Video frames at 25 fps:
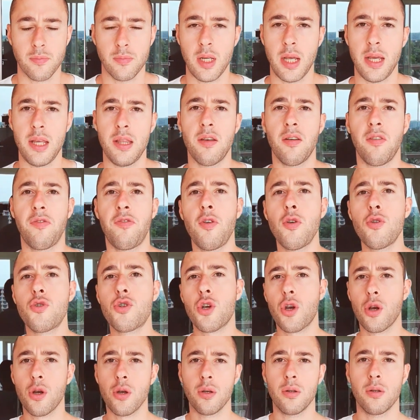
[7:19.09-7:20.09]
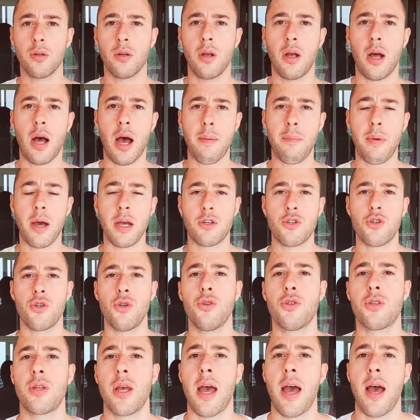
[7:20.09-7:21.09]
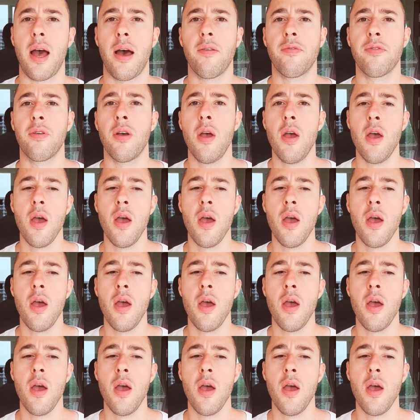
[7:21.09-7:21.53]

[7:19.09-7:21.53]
In the future, I might choose to have